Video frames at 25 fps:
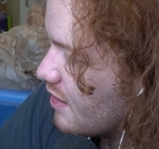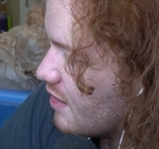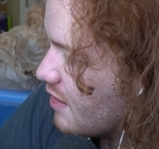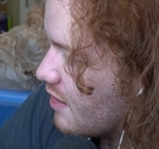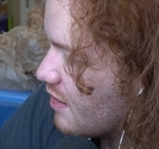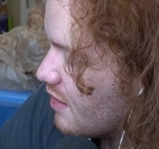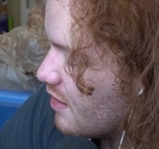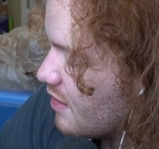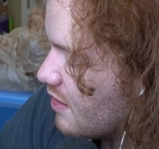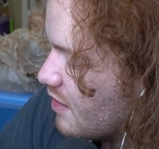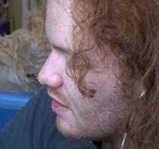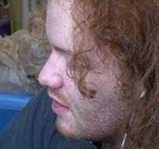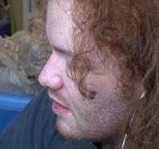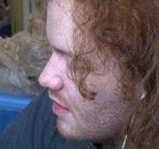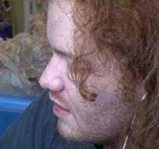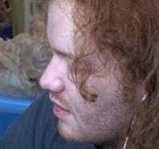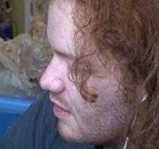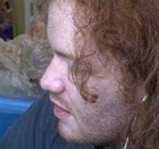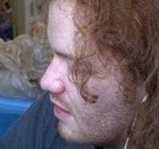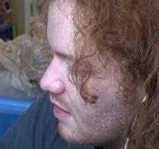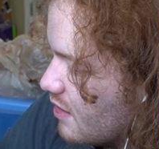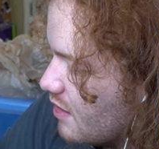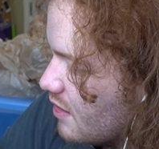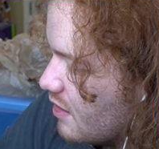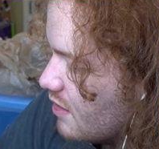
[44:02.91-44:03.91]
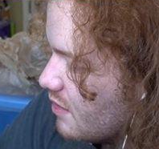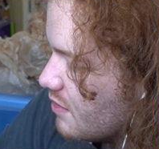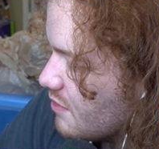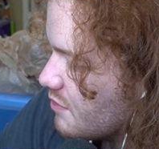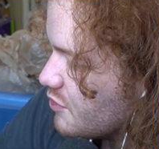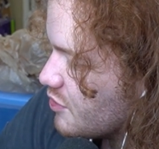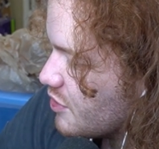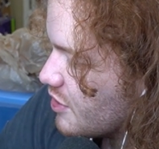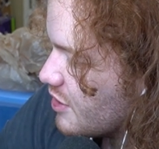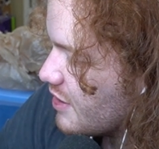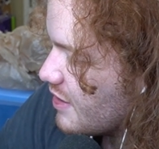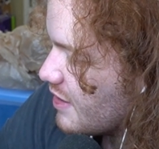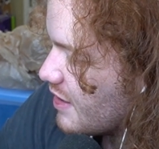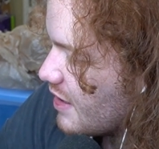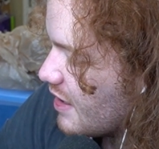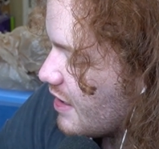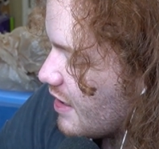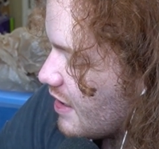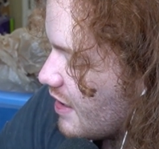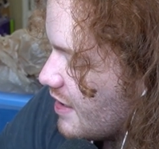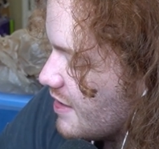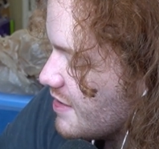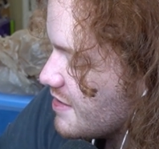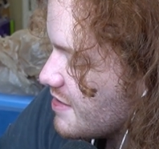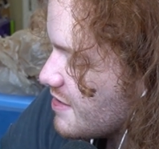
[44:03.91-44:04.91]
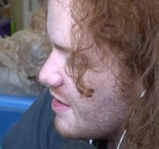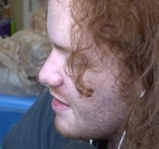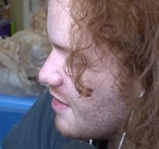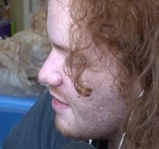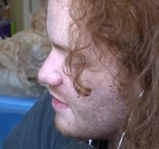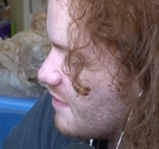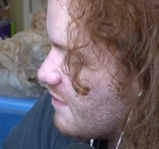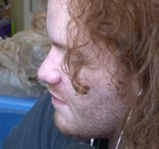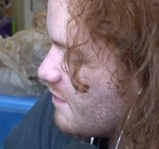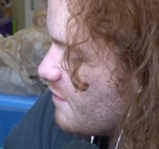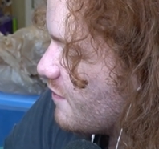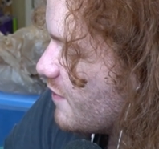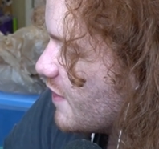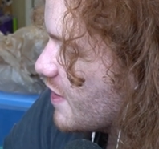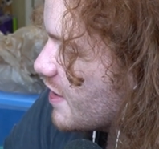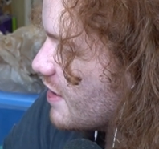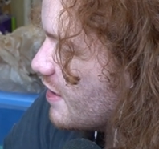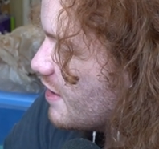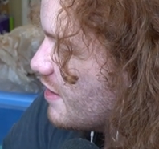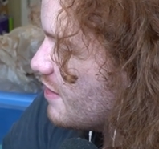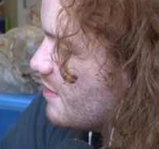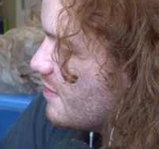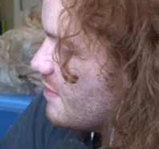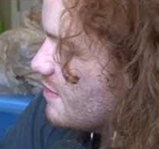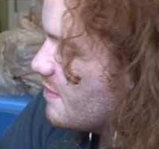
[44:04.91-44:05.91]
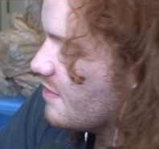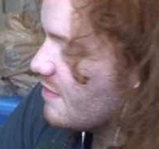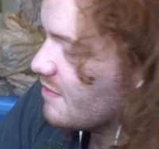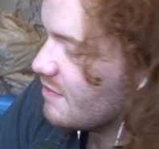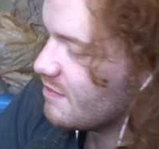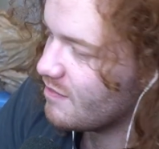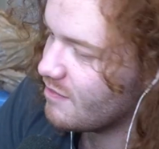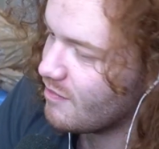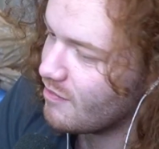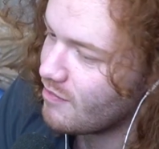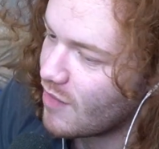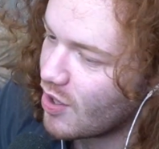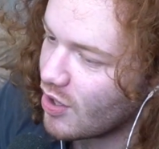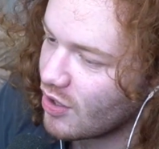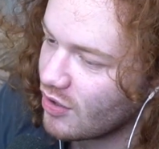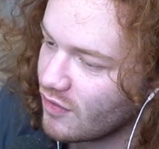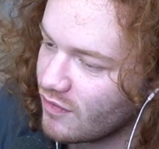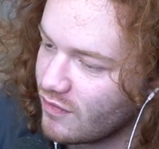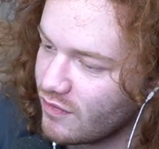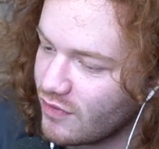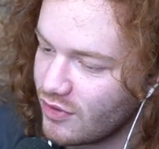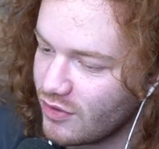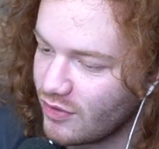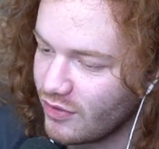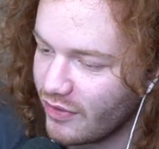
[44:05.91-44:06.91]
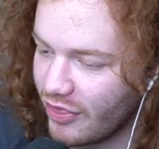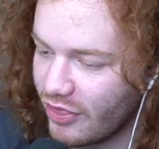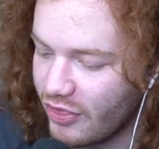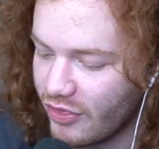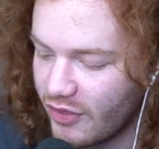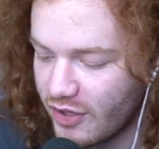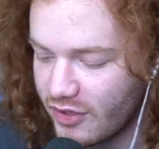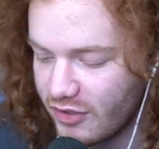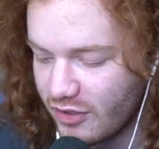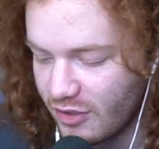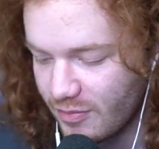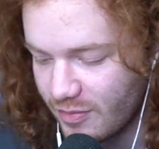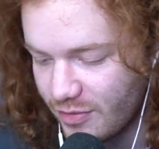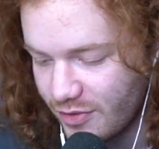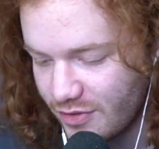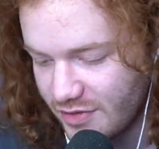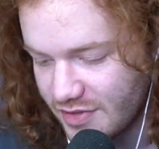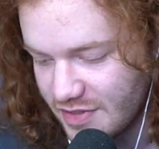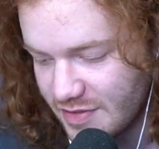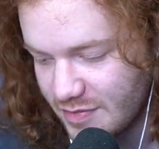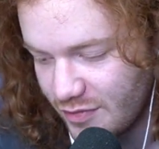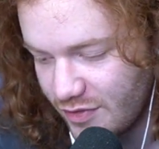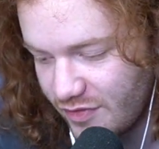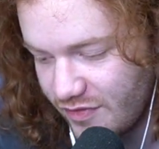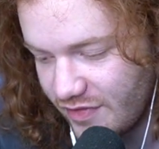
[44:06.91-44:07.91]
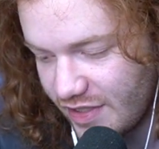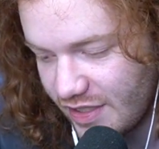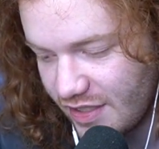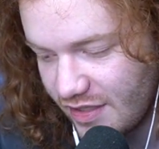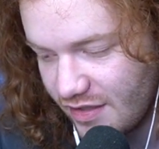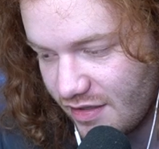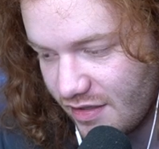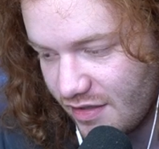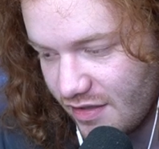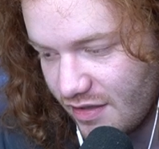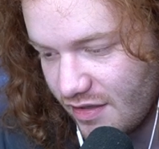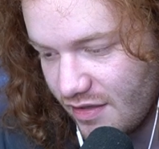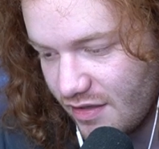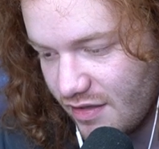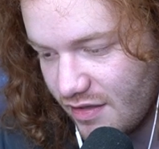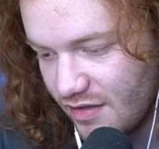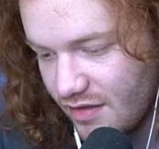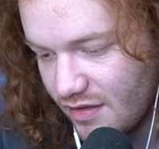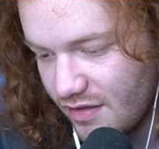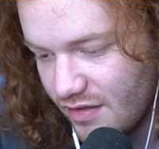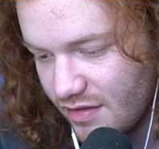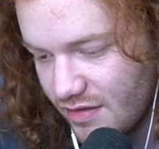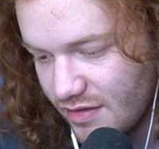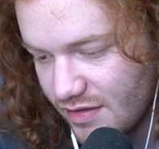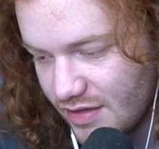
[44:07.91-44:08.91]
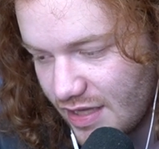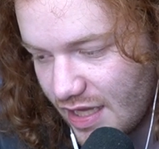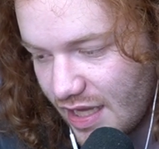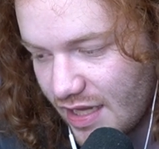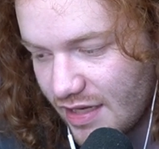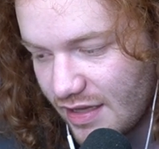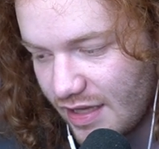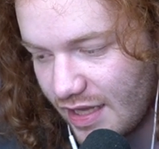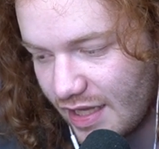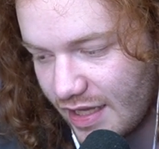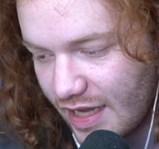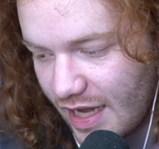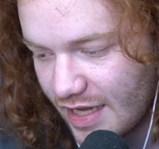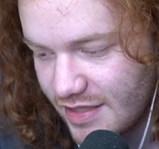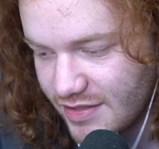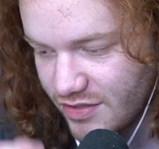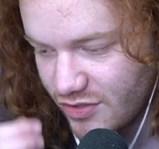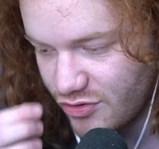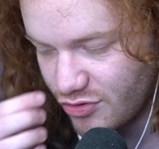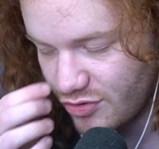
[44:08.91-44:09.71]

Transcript: I'm trying to think, is the fucking Marvel Thunderbolts movie that like has